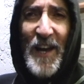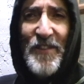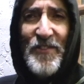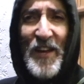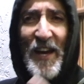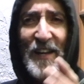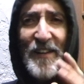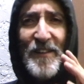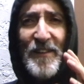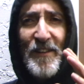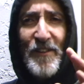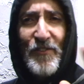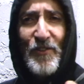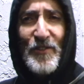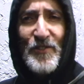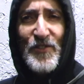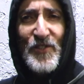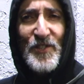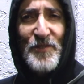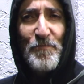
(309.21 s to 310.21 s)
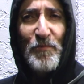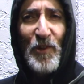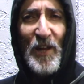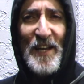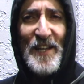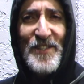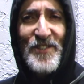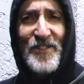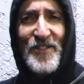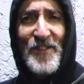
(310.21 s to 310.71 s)
And then there's this
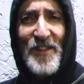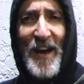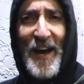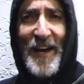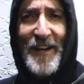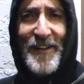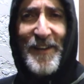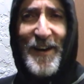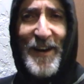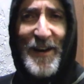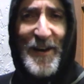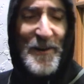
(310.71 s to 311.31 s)
place that